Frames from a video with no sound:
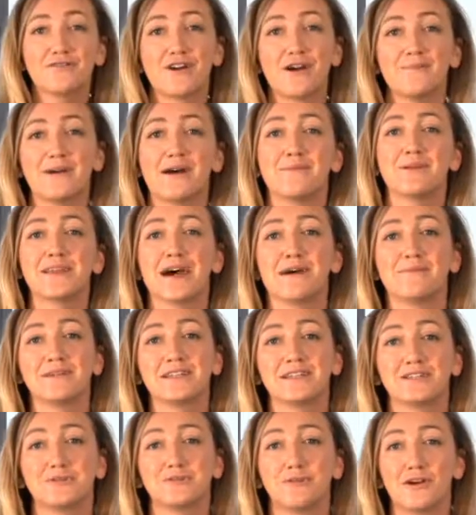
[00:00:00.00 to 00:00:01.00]
and from Abu
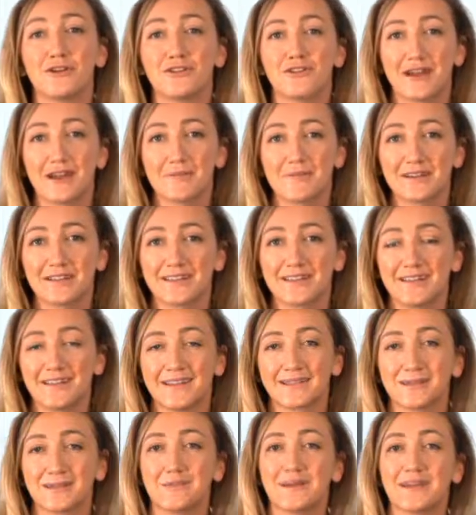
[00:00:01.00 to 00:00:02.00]
Dhabi to other Emirates, and
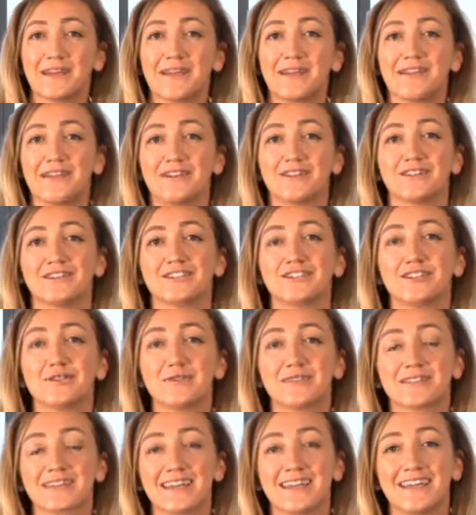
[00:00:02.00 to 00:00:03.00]
this will begin on
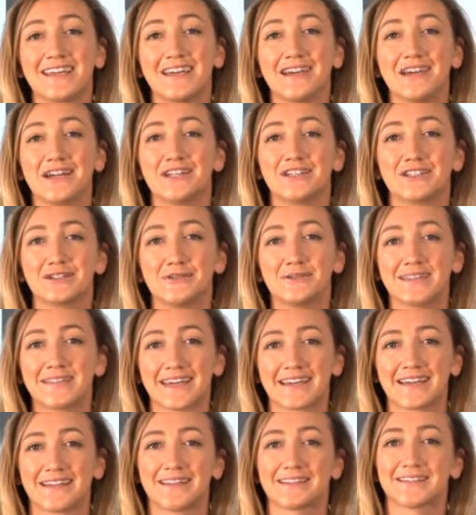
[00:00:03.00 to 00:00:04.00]
Tuesday, June
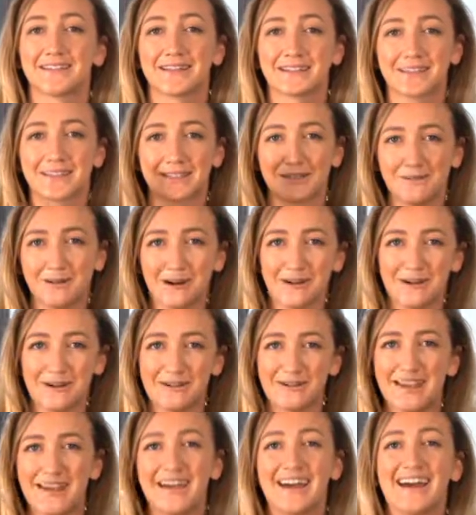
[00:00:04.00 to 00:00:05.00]
2nd. That's tomorrow.
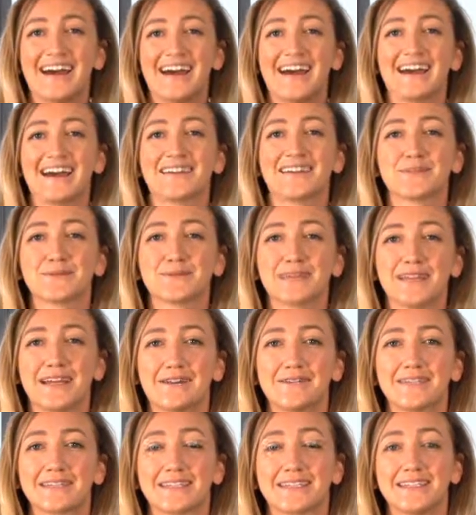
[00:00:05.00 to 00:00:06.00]
This was
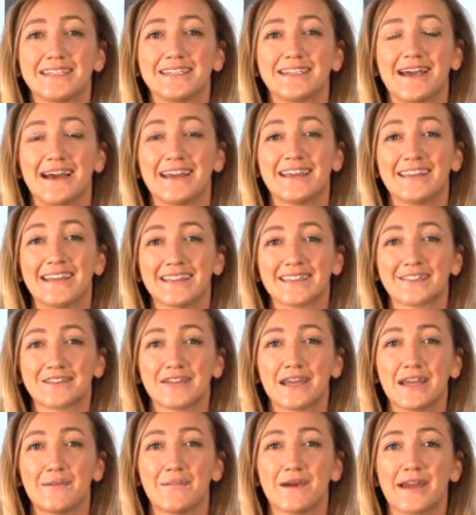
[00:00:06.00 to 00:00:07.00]
announced
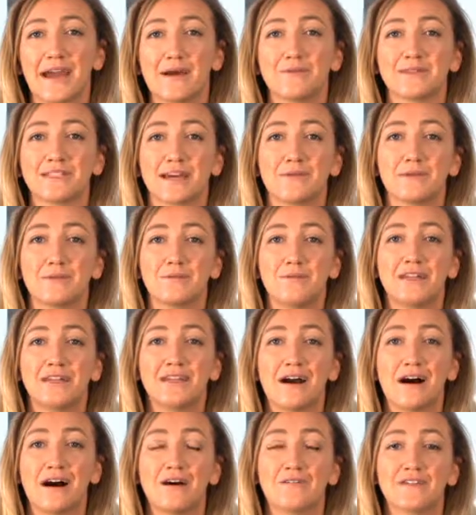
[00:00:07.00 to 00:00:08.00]
yesterday by Abu Dhabi
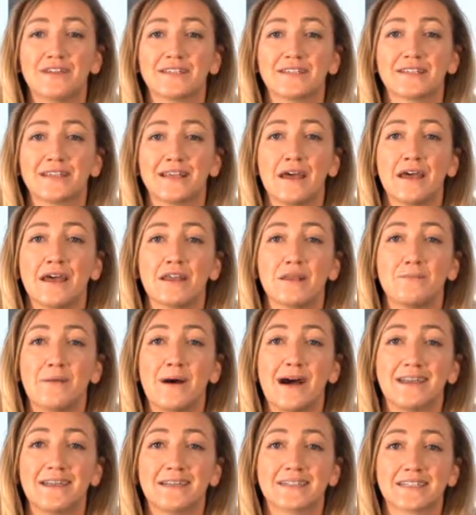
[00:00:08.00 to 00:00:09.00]
Media Office. The
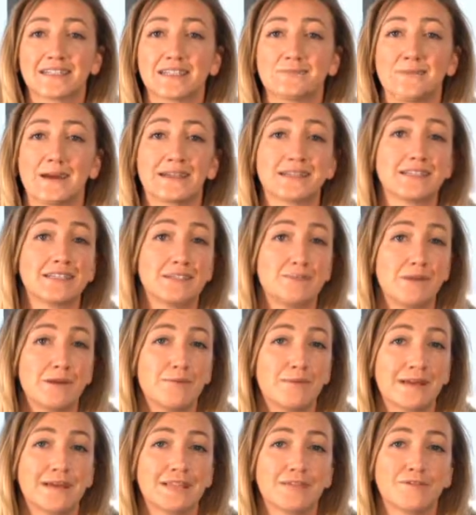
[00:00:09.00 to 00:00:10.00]
ban is expected to be
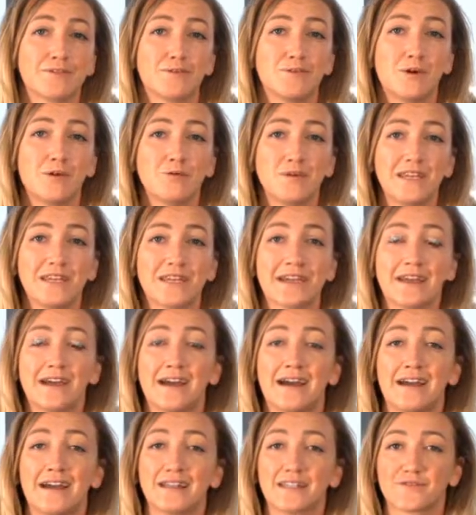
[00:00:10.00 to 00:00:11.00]
in place for 1 week,
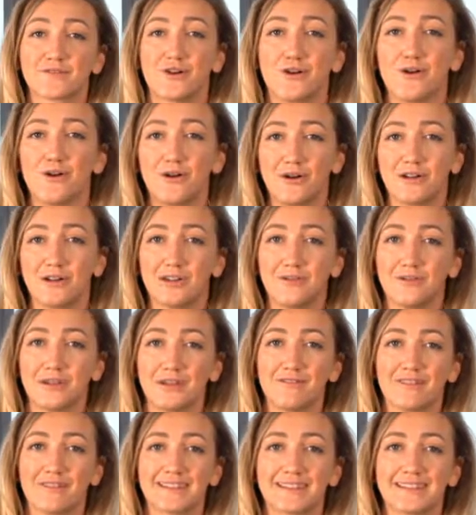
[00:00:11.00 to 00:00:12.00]
and it's for all
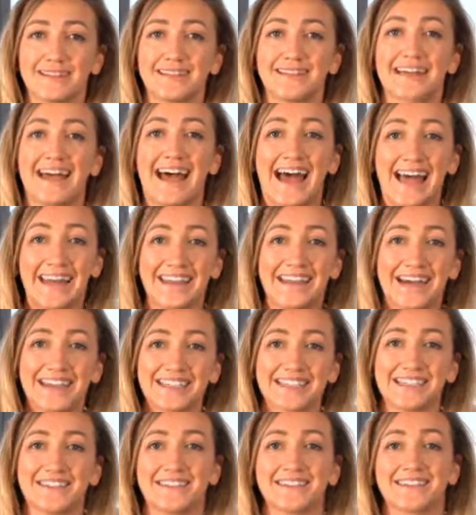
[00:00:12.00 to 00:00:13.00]
UAE residents and
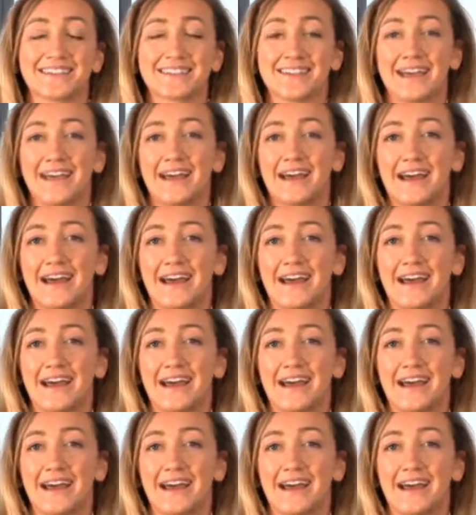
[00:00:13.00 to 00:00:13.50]
nationals.